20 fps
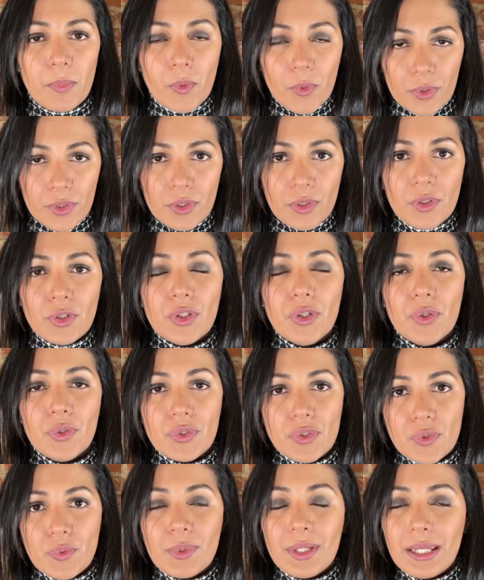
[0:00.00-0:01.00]
portal, you
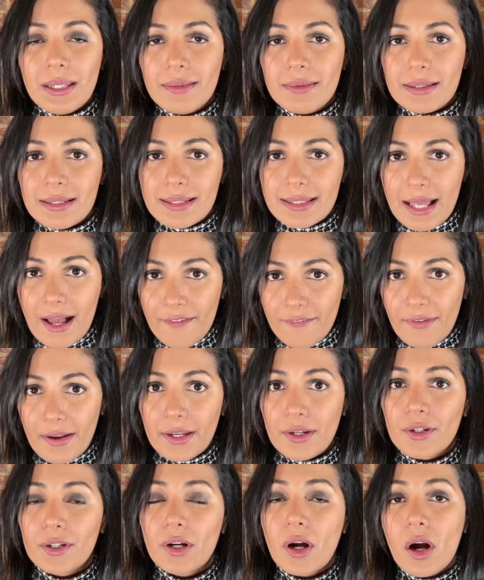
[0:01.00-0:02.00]
do need the
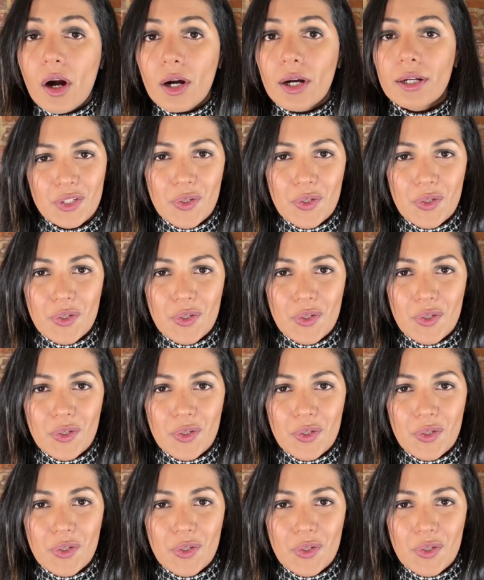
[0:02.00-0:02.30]
Sapphire card.